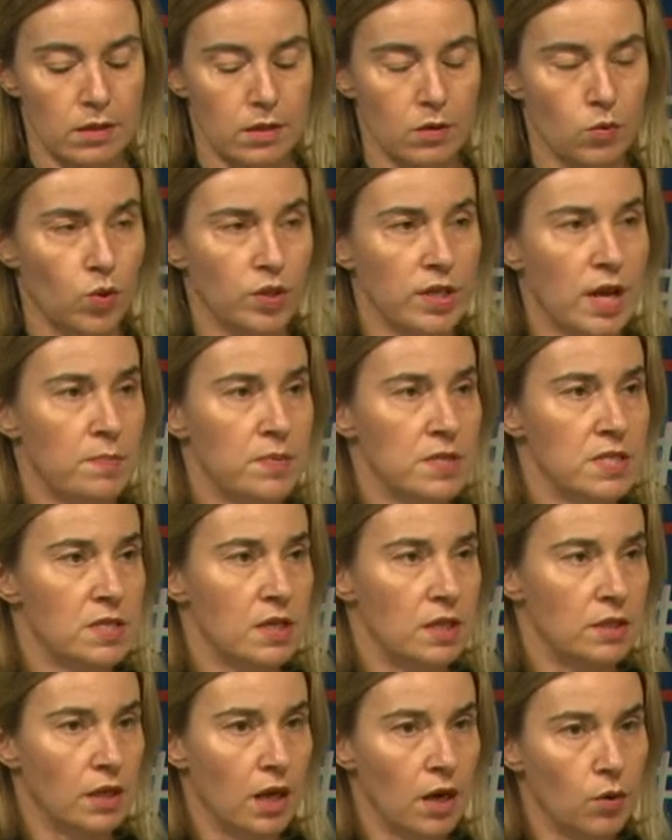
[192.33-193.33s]
what happens
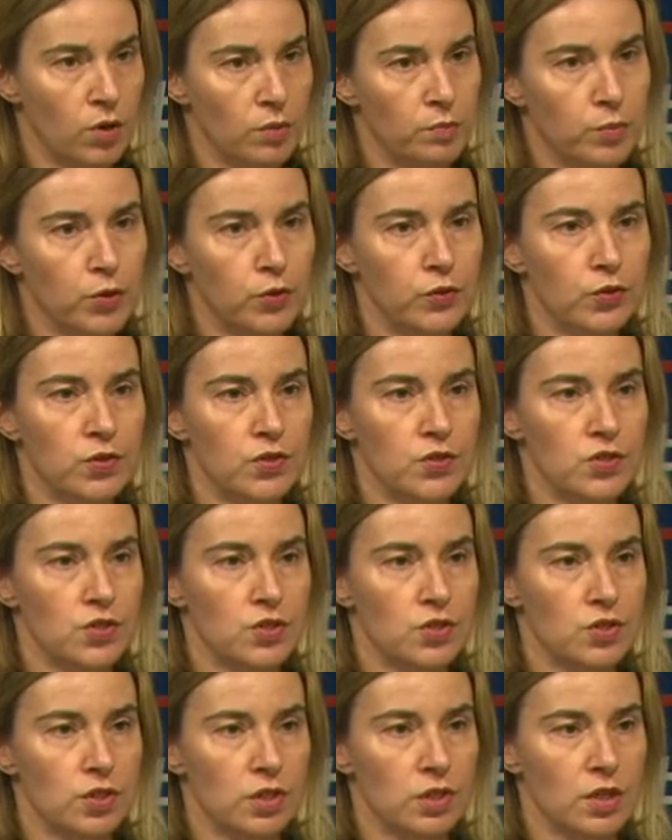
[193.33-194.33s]
at our
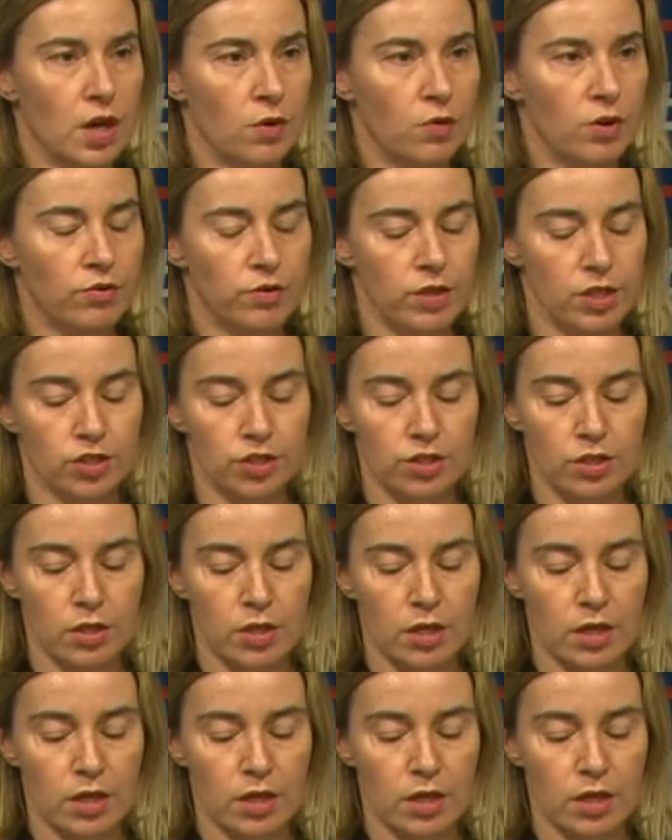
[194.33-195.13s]
borders in our region,